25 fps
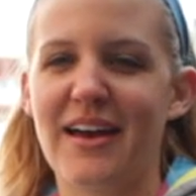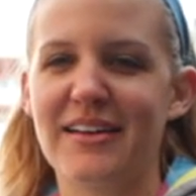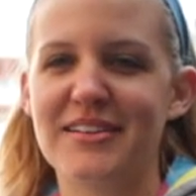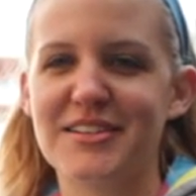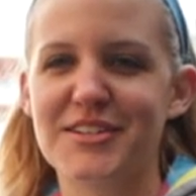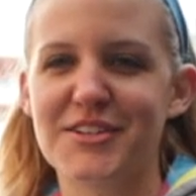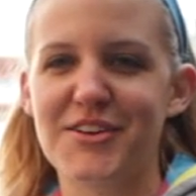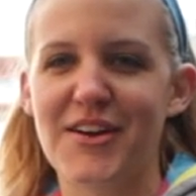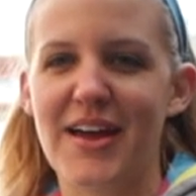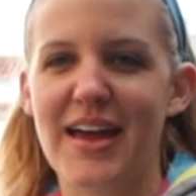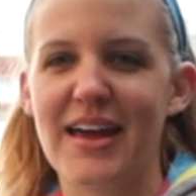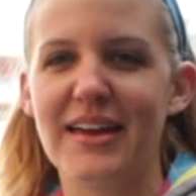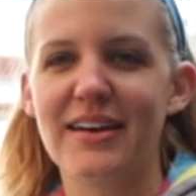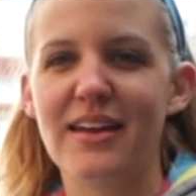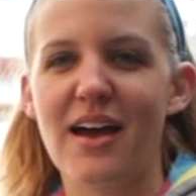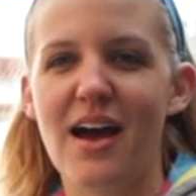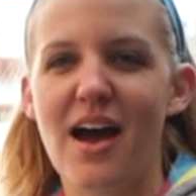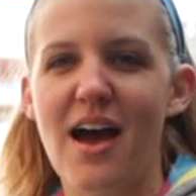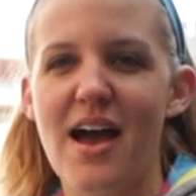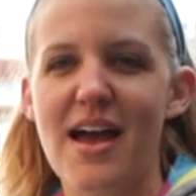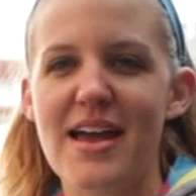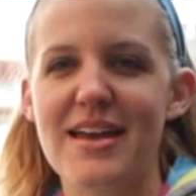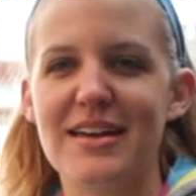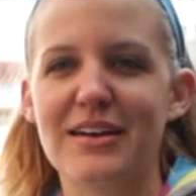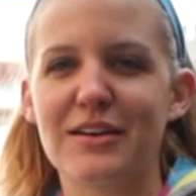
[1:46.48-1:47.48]
undergrad,
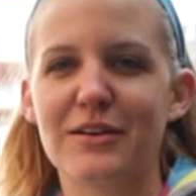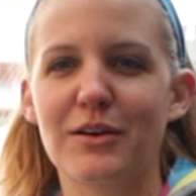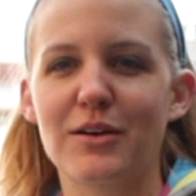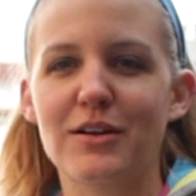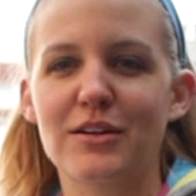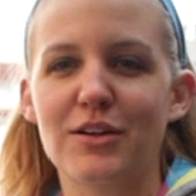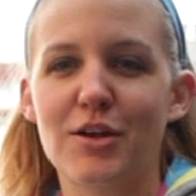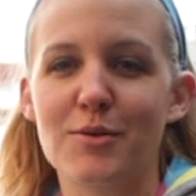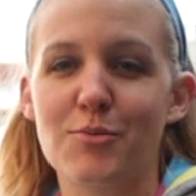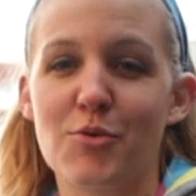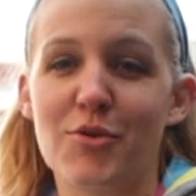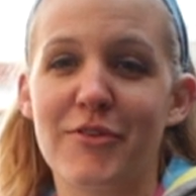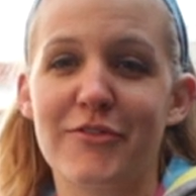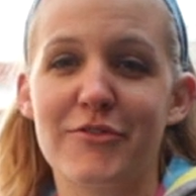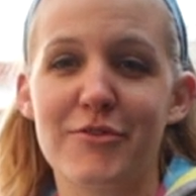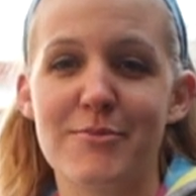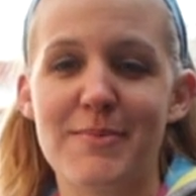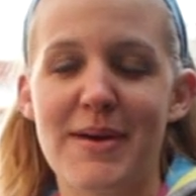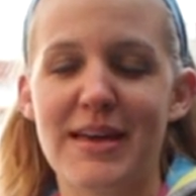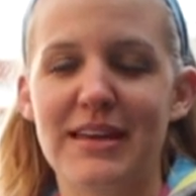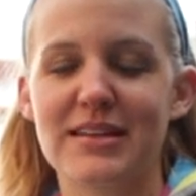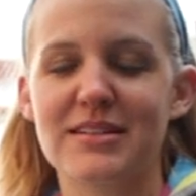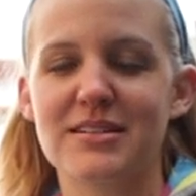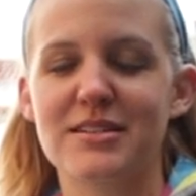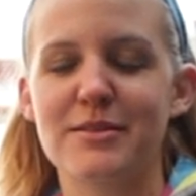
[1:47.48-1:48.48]
I got a lot more
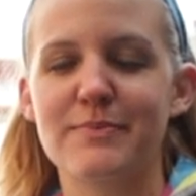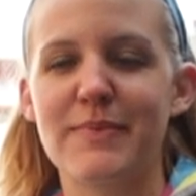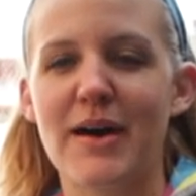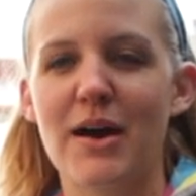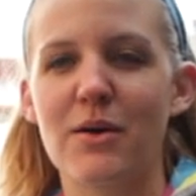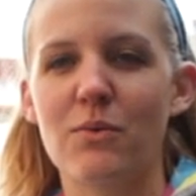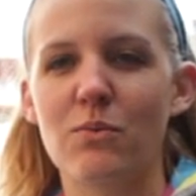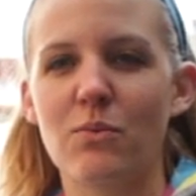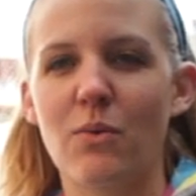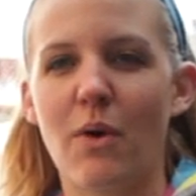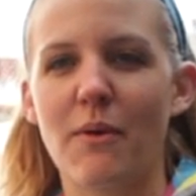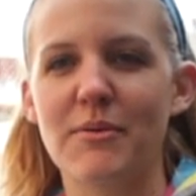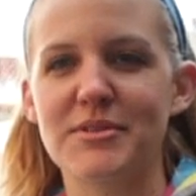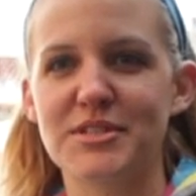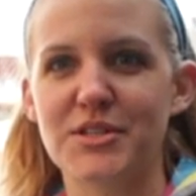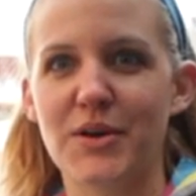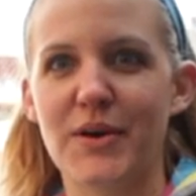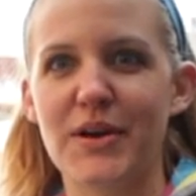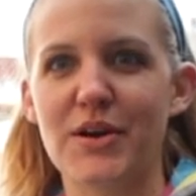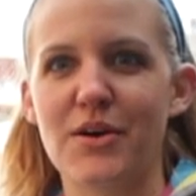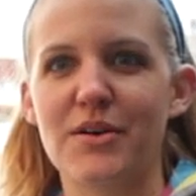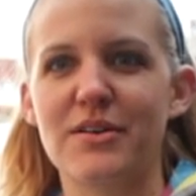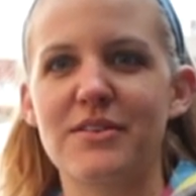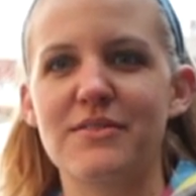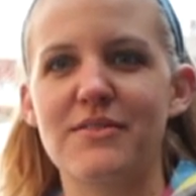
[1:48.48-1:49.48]
information about what was
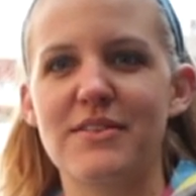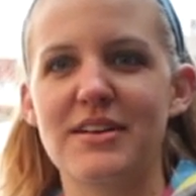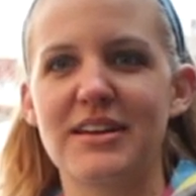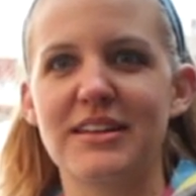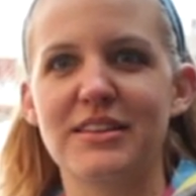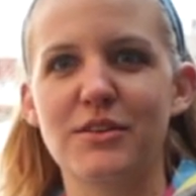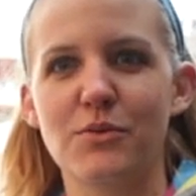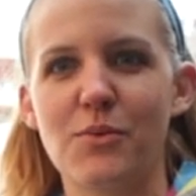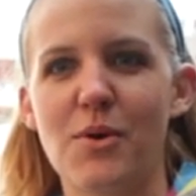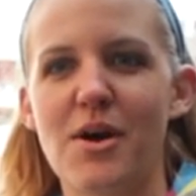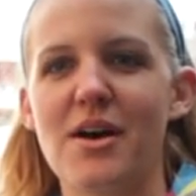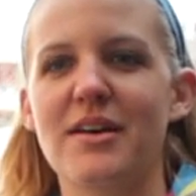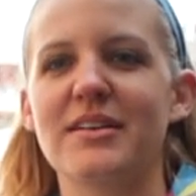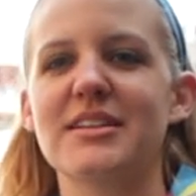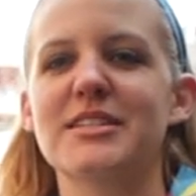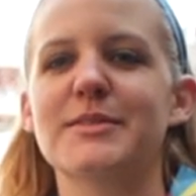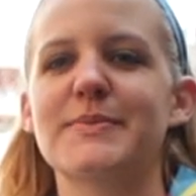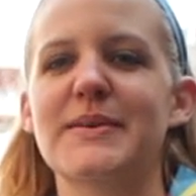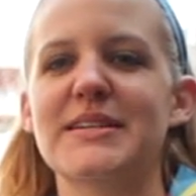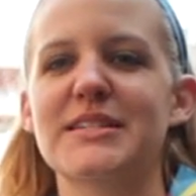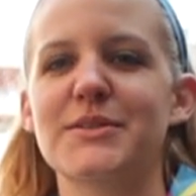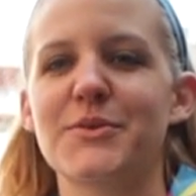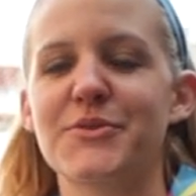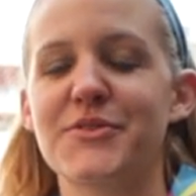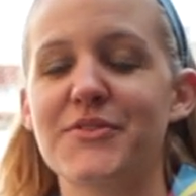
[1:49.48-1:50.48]
going on in the world,
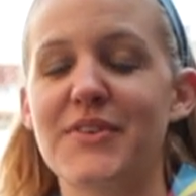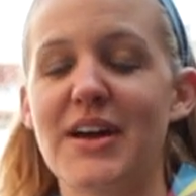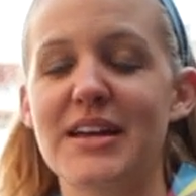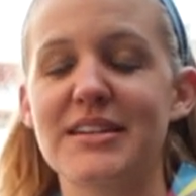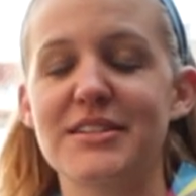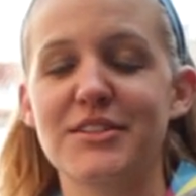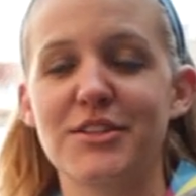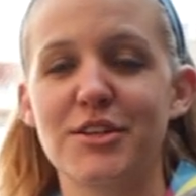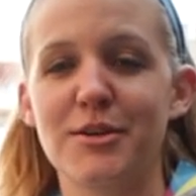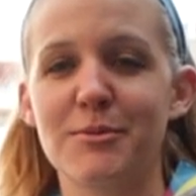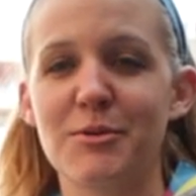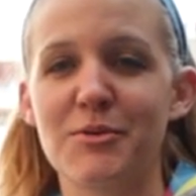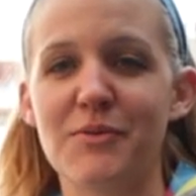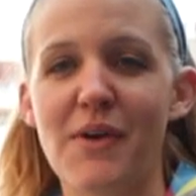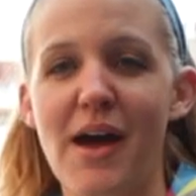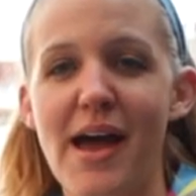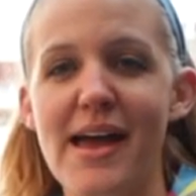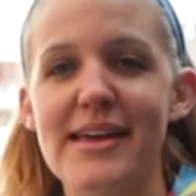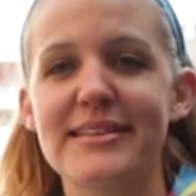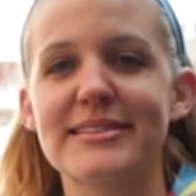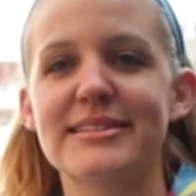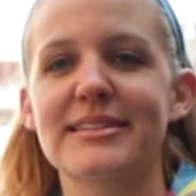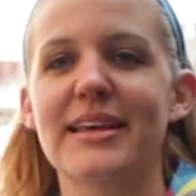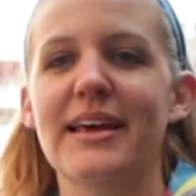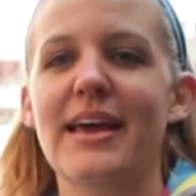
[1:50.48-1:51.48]
especially with regard to human
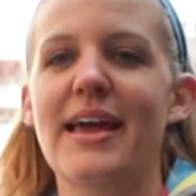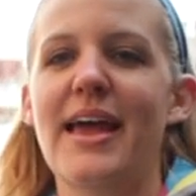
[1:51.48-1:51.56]
rights.